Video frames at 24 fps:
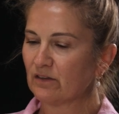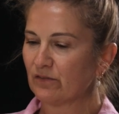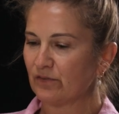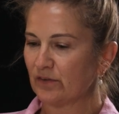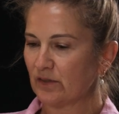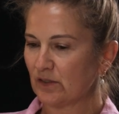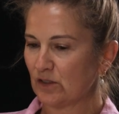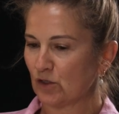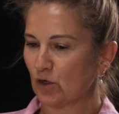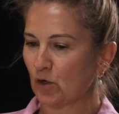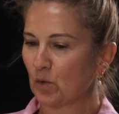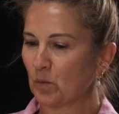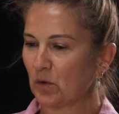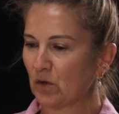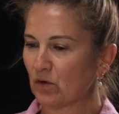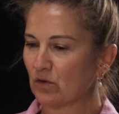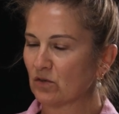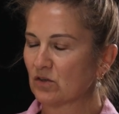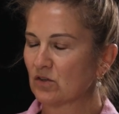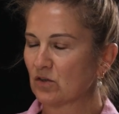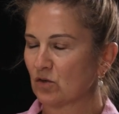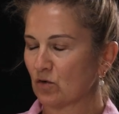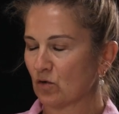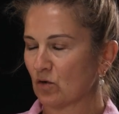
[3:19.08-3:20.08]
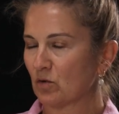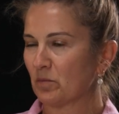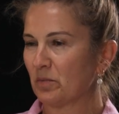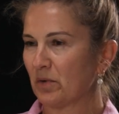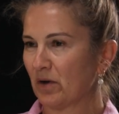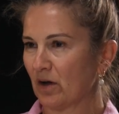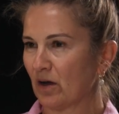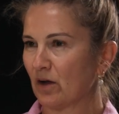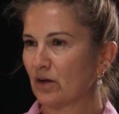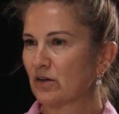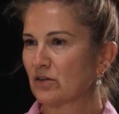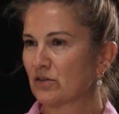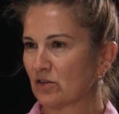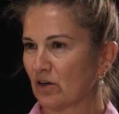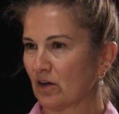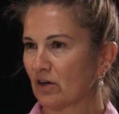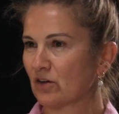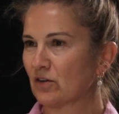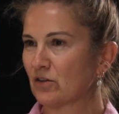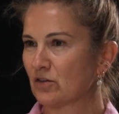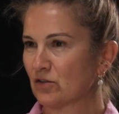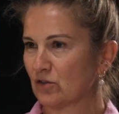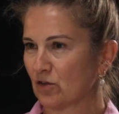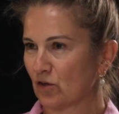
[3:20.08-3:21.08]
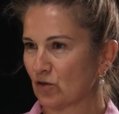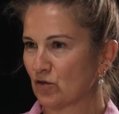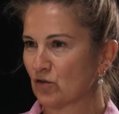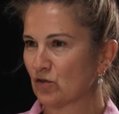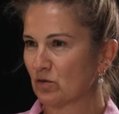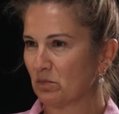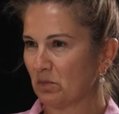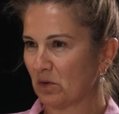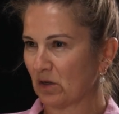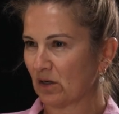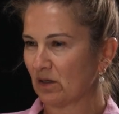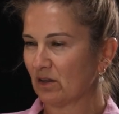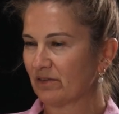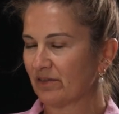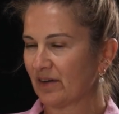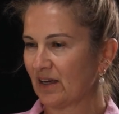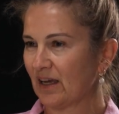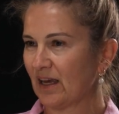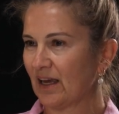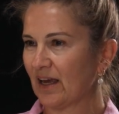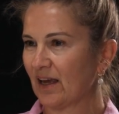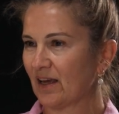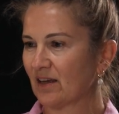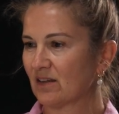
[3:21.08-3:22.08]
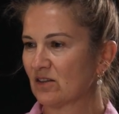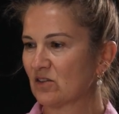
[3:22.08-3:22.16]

the physio world, it's called a biopsychosocial model of care.